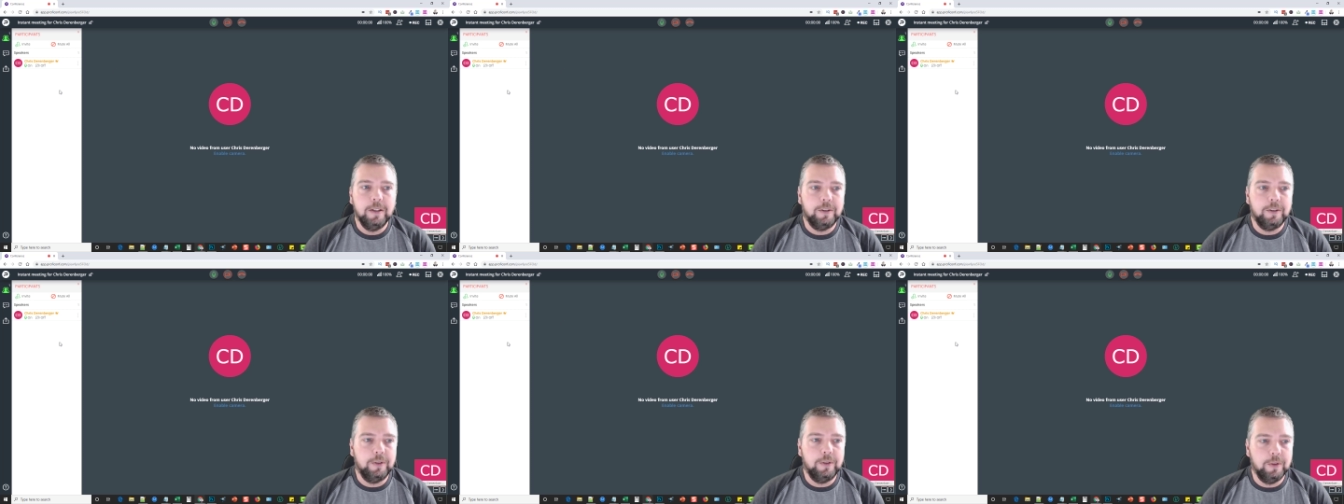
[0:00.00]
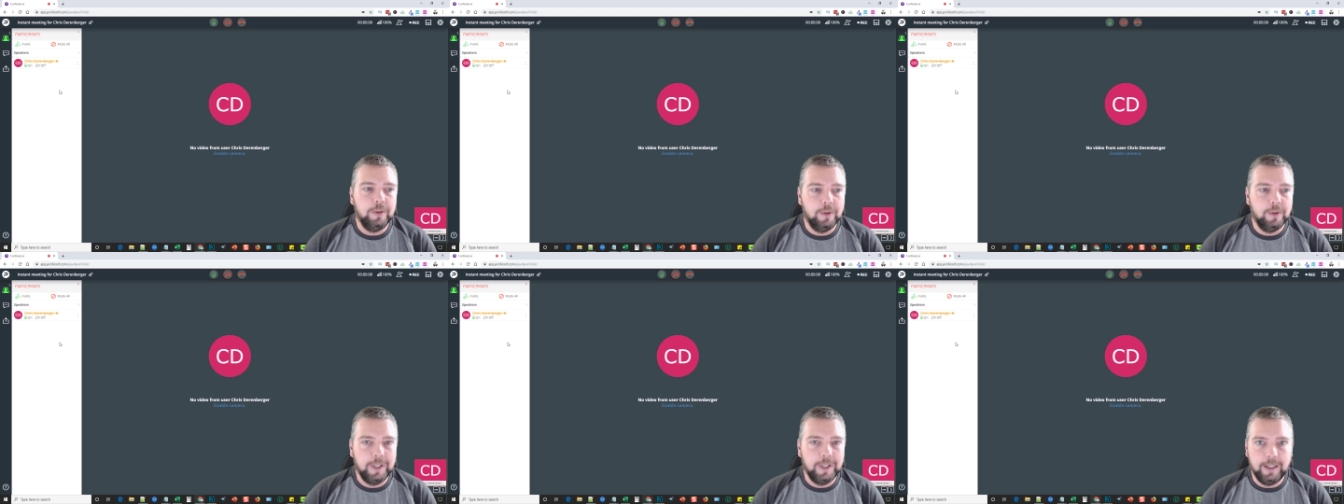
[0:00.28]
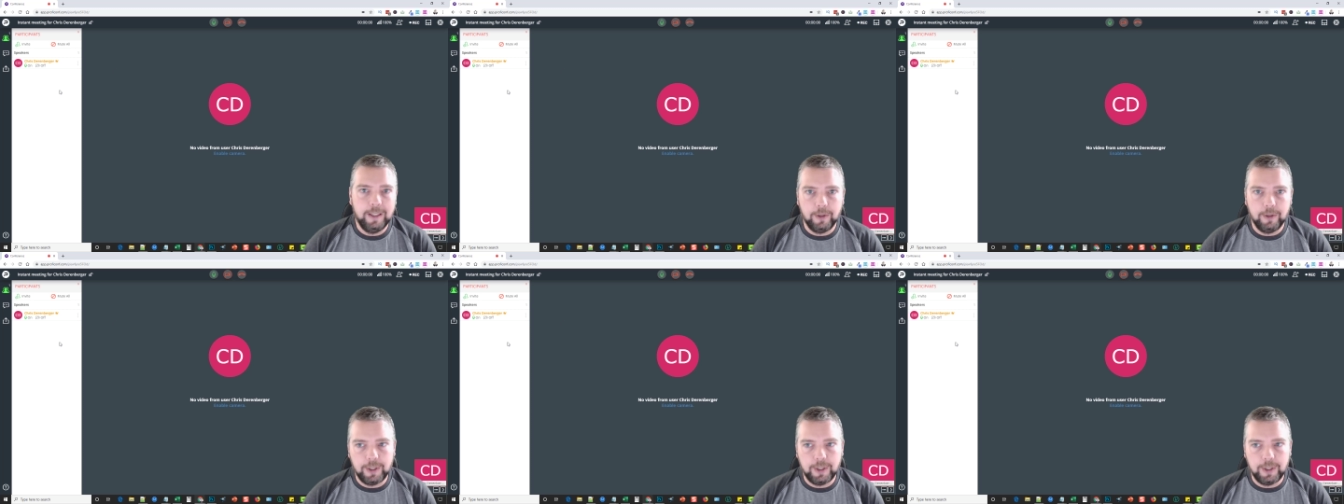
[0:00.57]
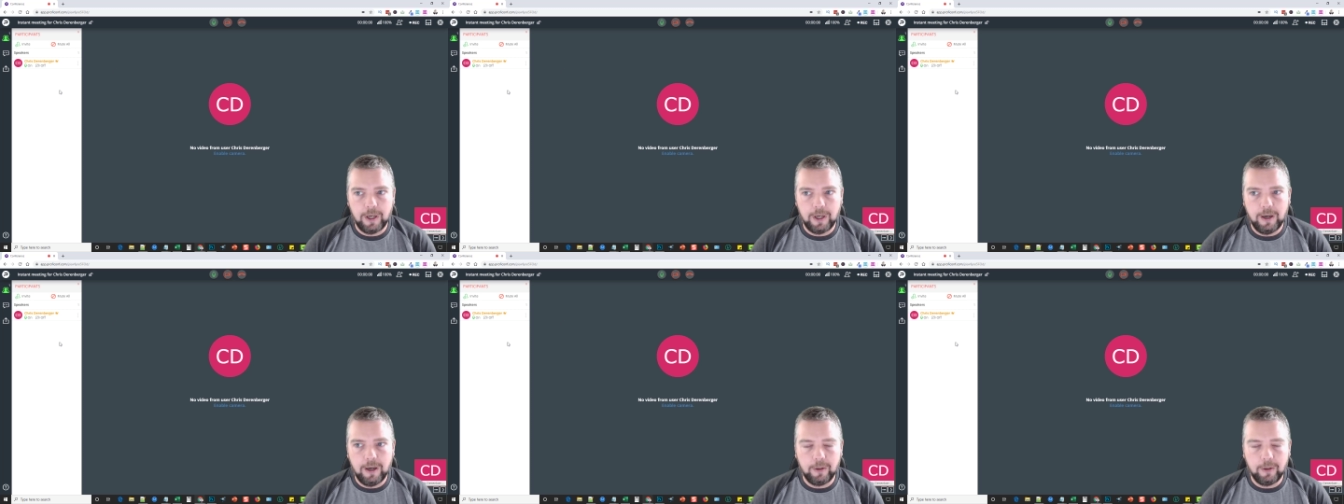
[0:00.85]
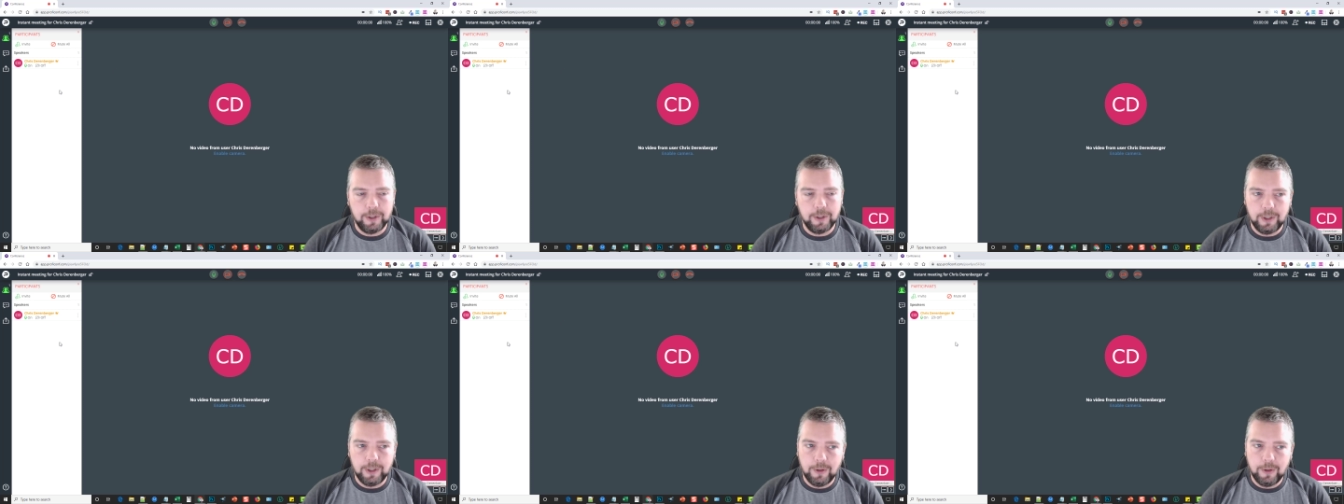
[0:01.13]
to either talk
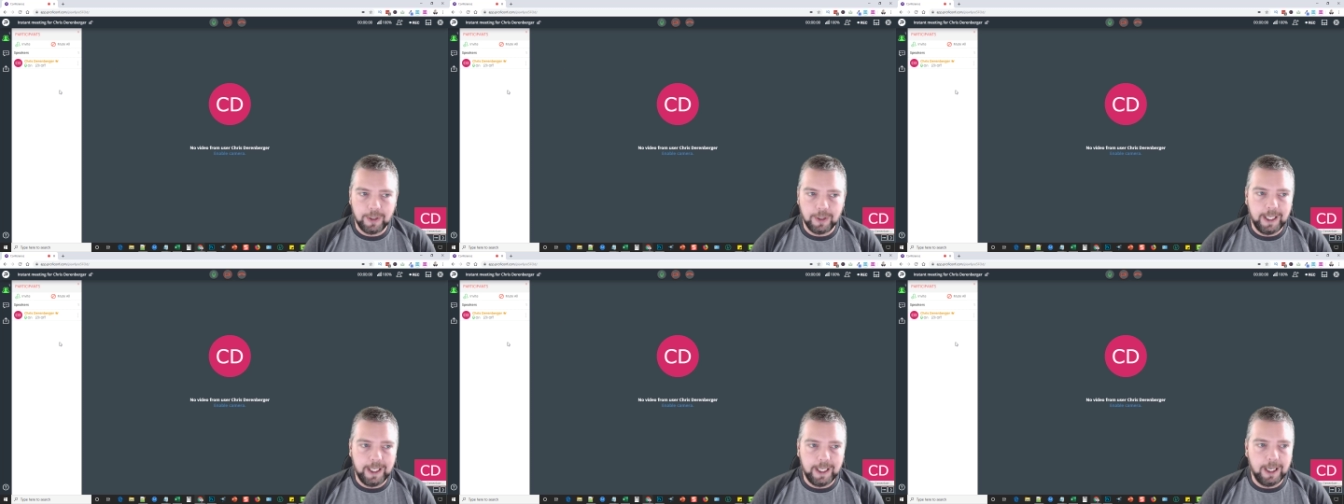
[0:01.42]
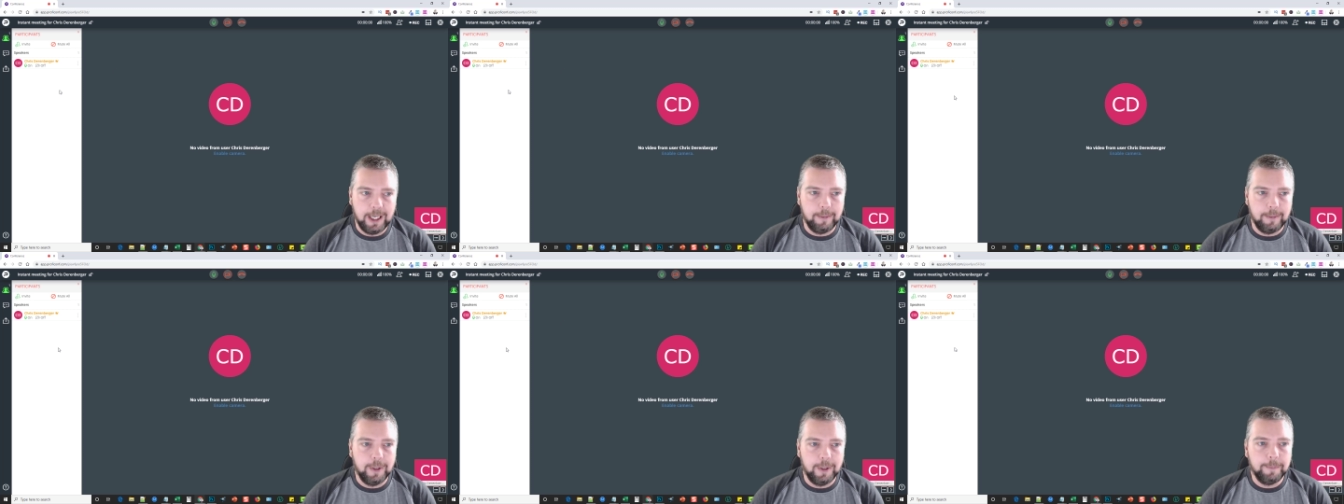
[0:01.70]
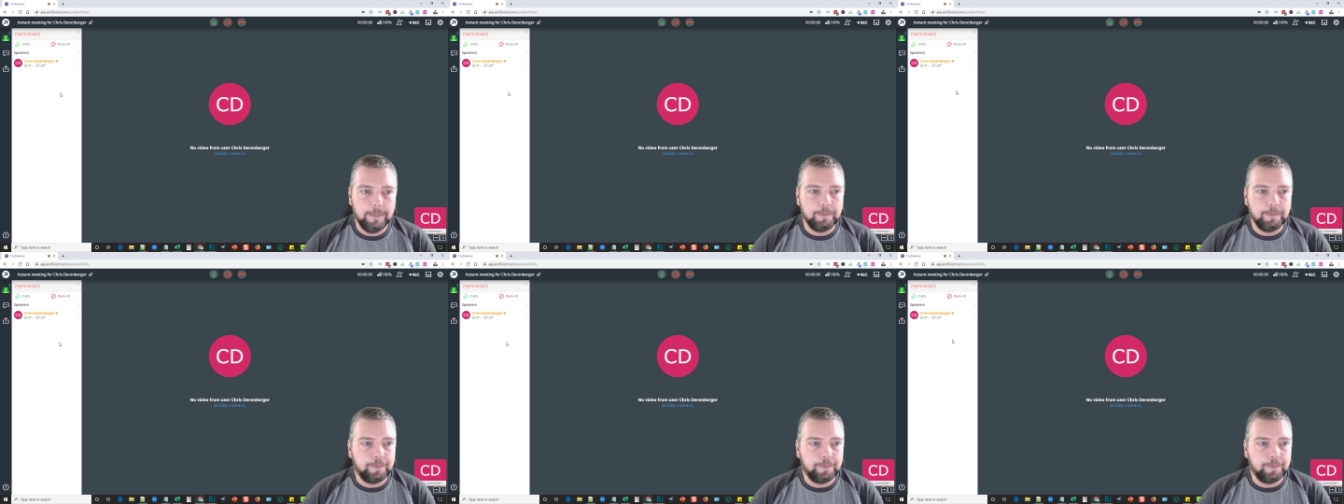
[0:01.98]
or show their camera.